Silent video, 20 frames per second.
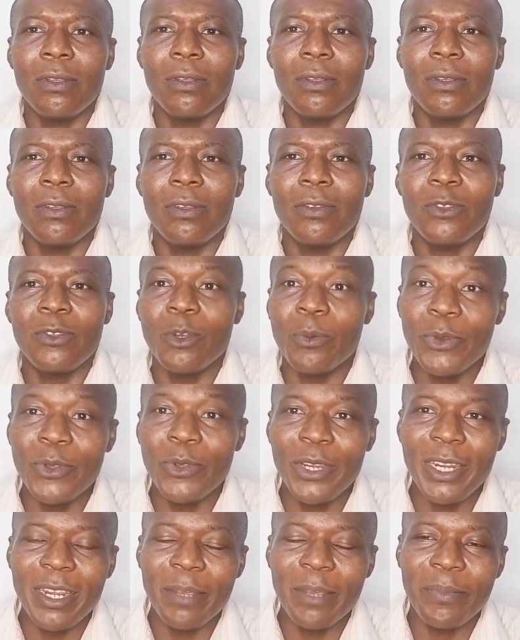So building
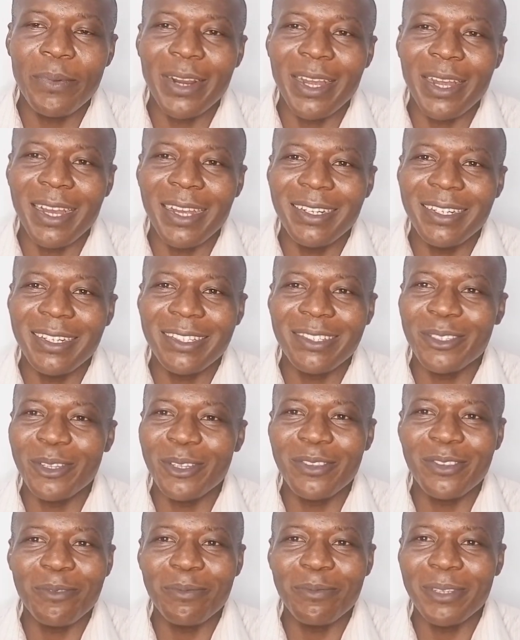a brand is not
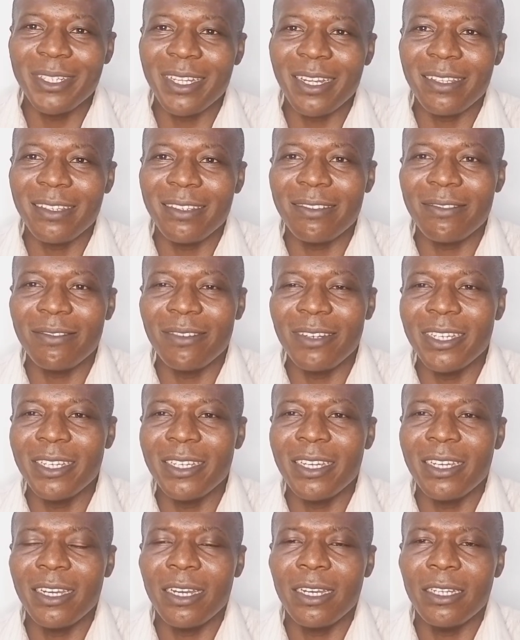something that is really
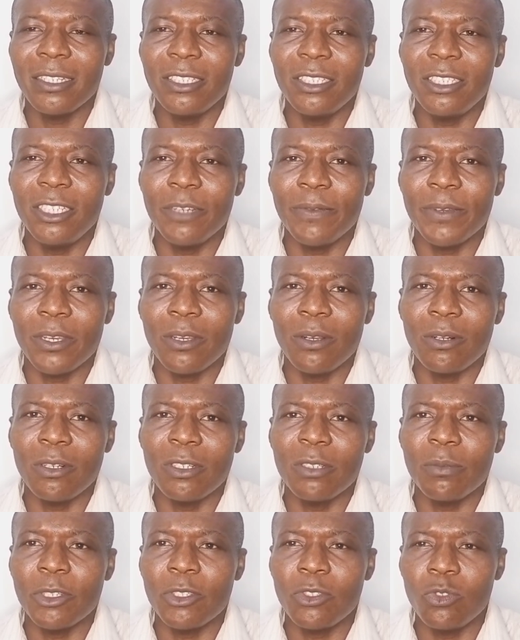difficult,
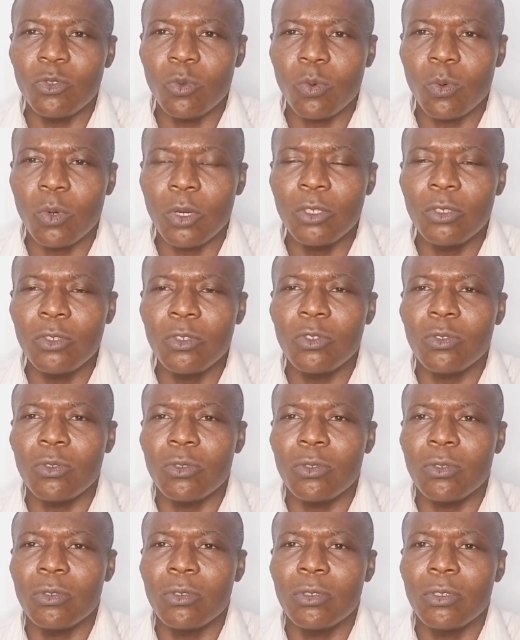but you want to
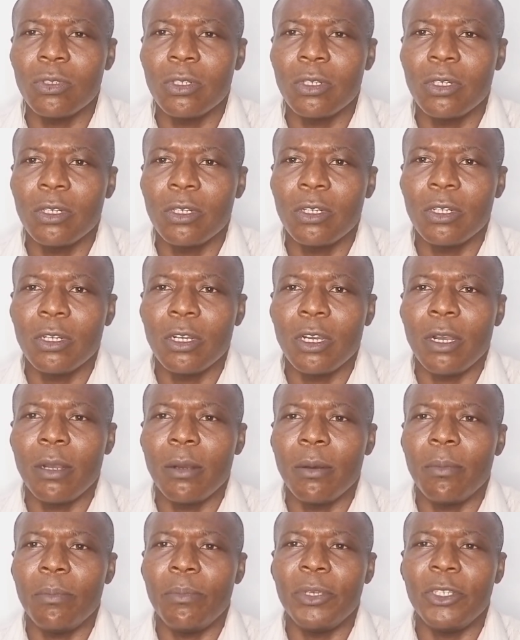
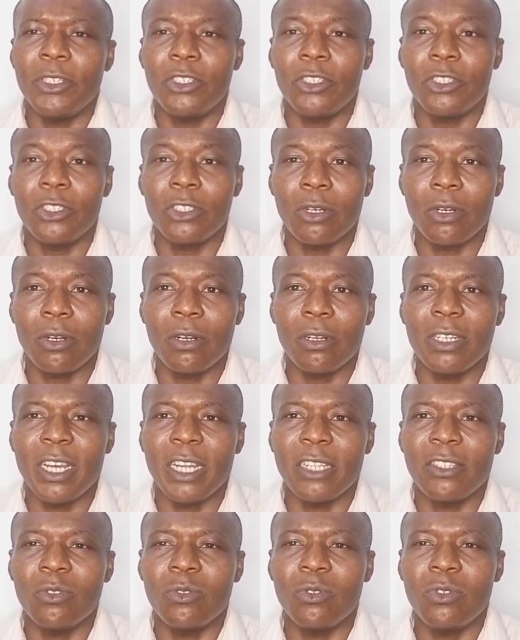be sure that
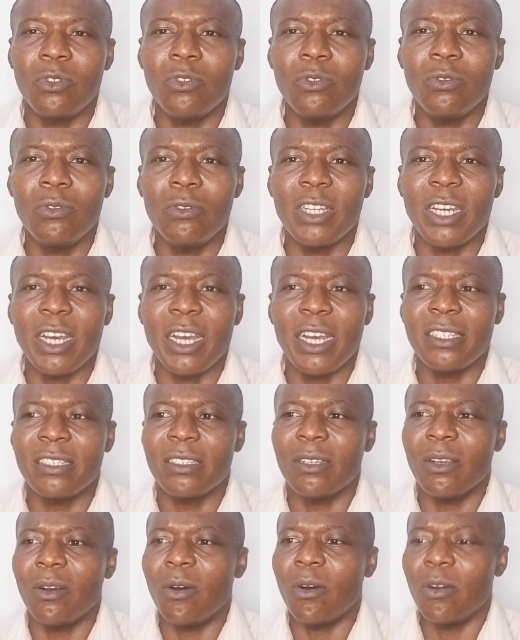you do that
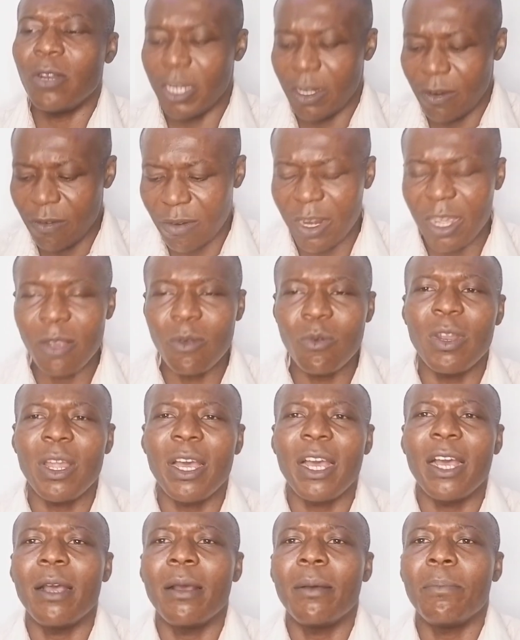on a
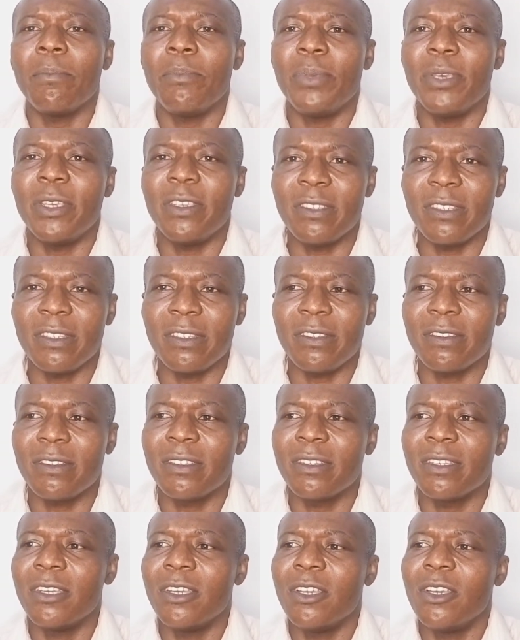regular basis.
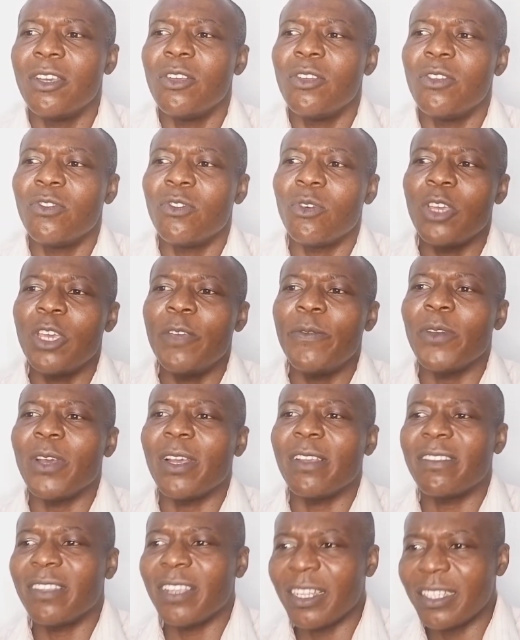So if you are
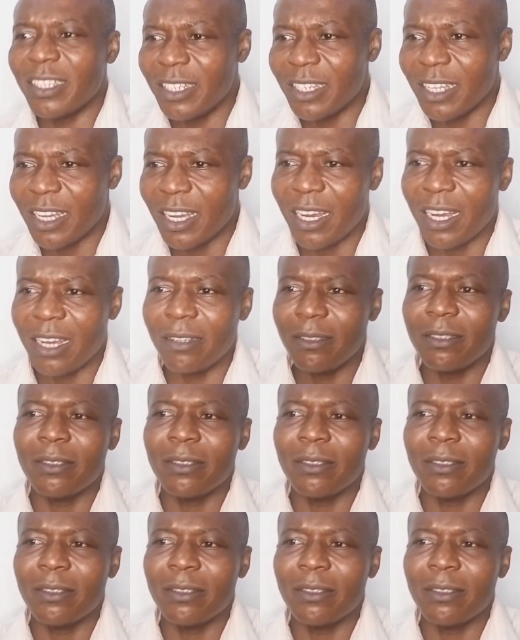starting out